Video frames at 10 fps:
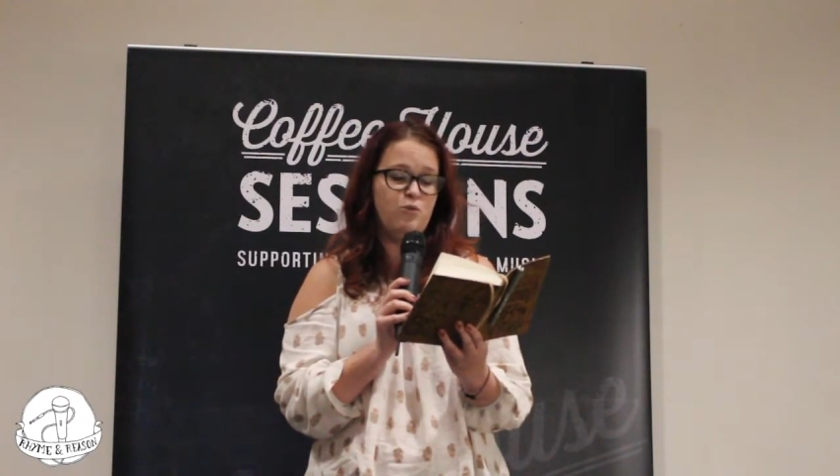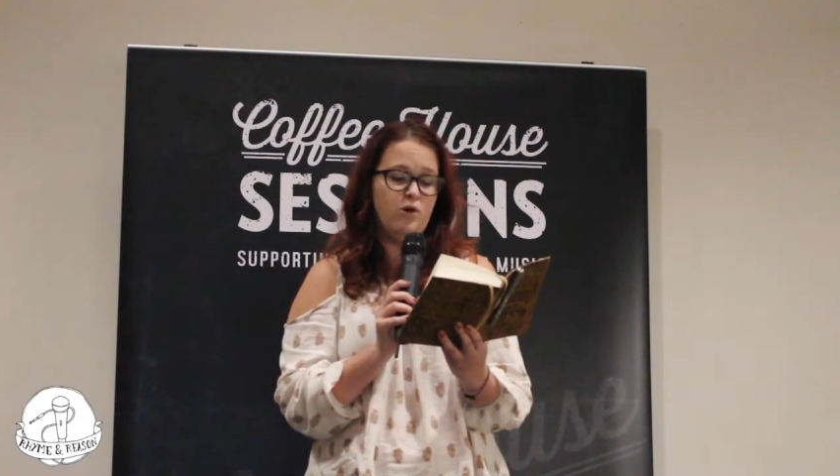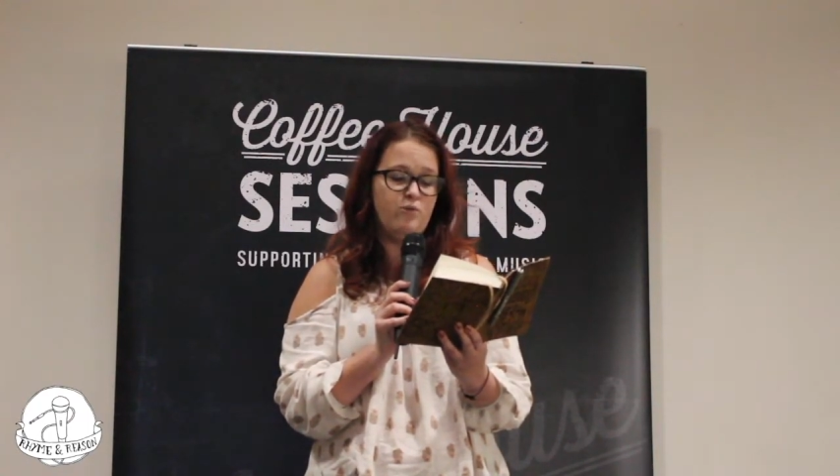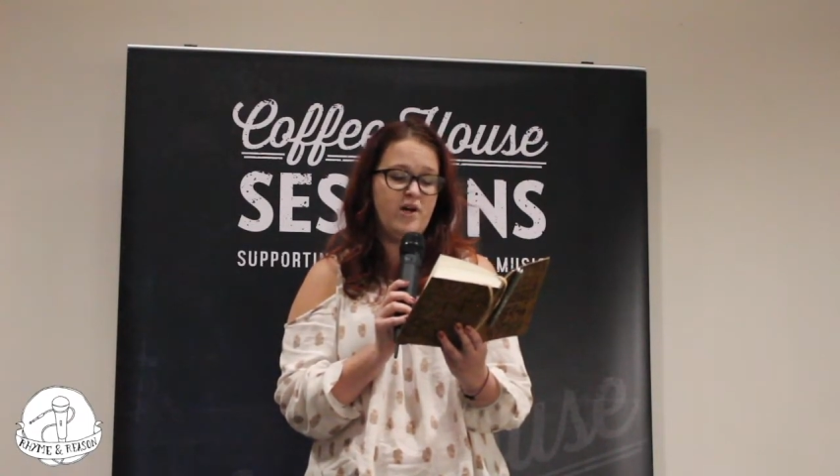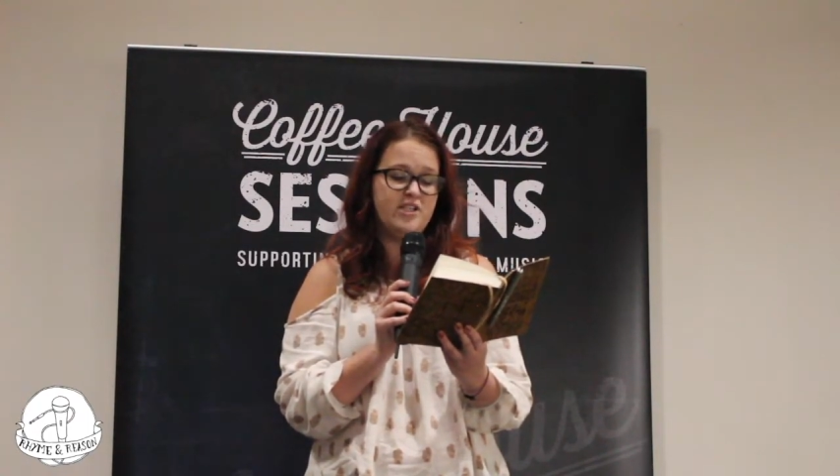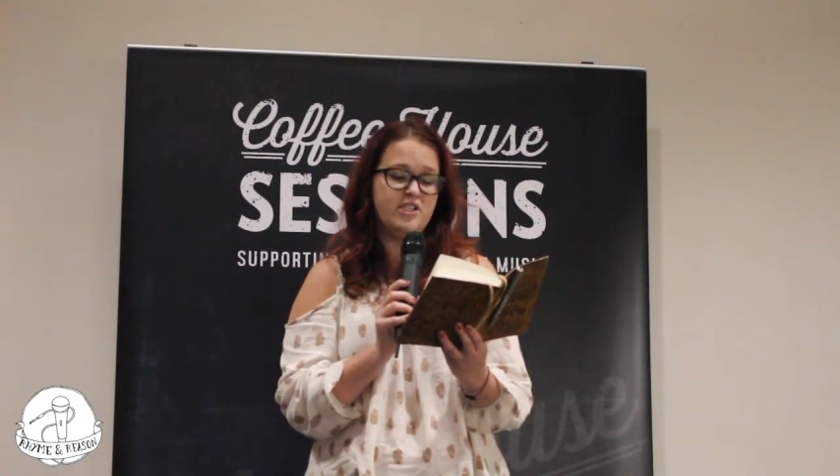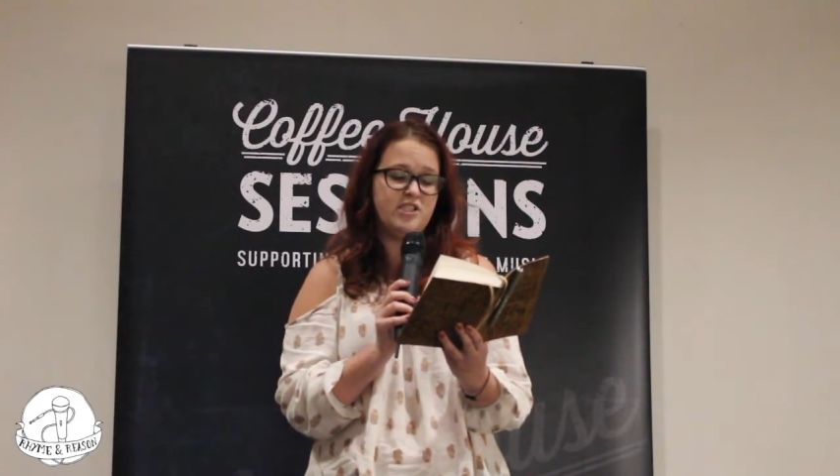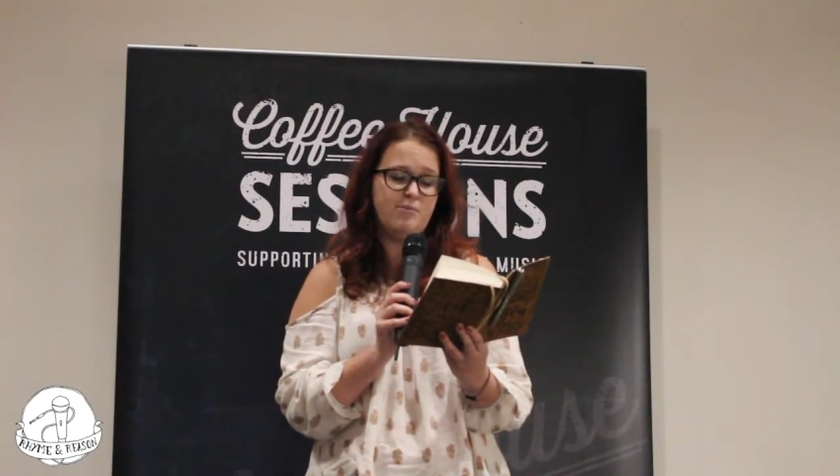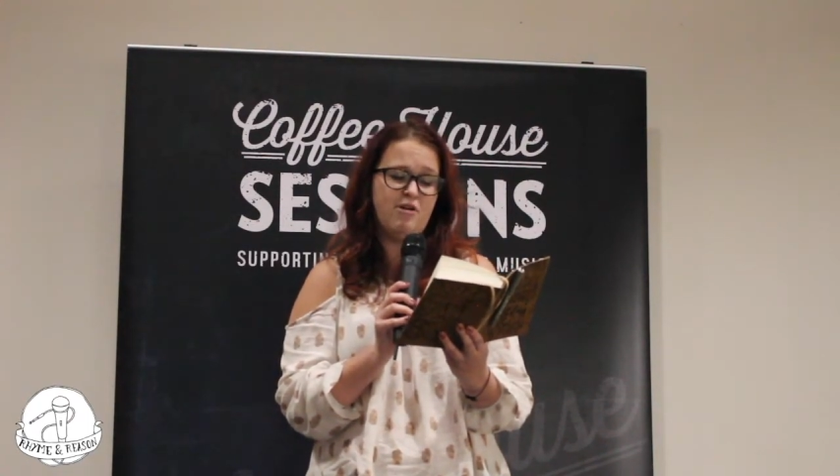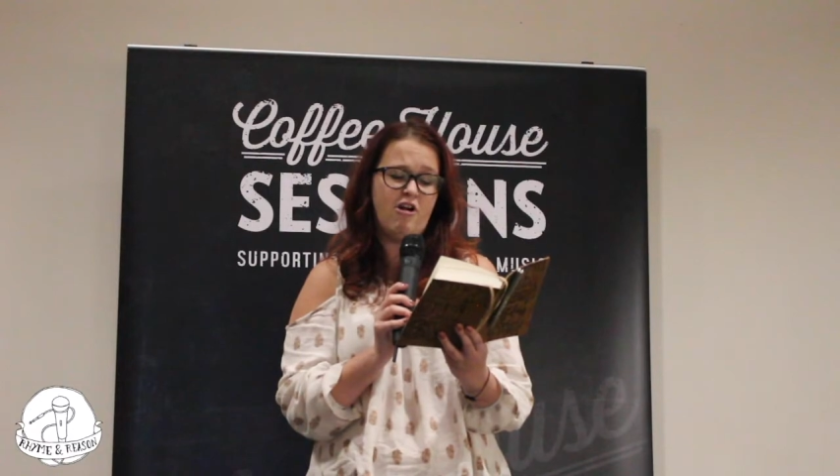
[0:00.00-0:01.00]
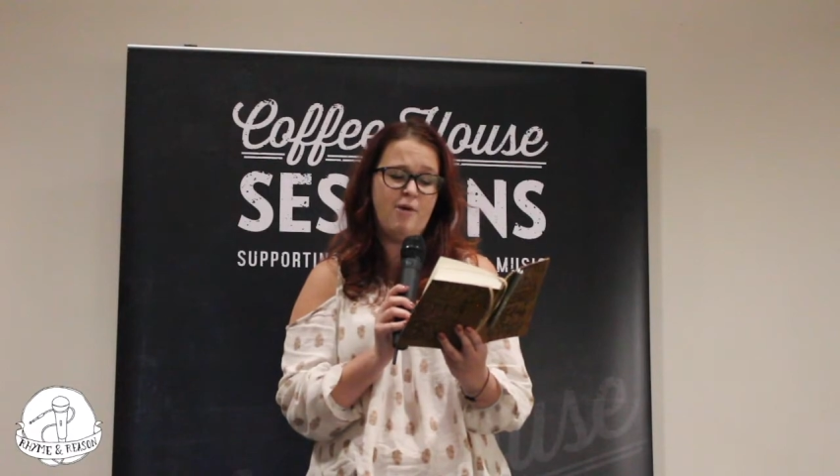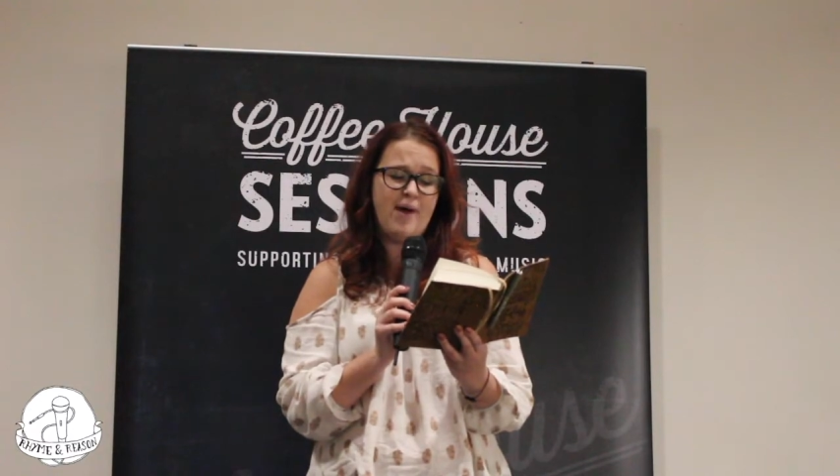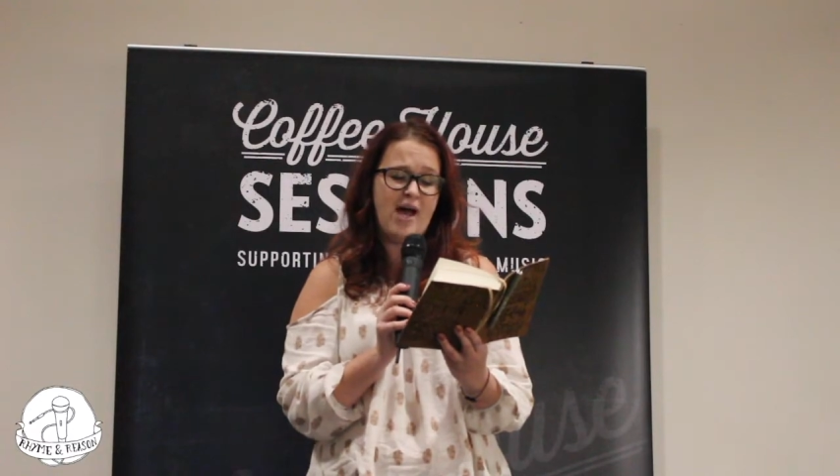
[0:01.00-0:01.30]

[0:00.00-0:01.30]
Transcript: One word to sum her up,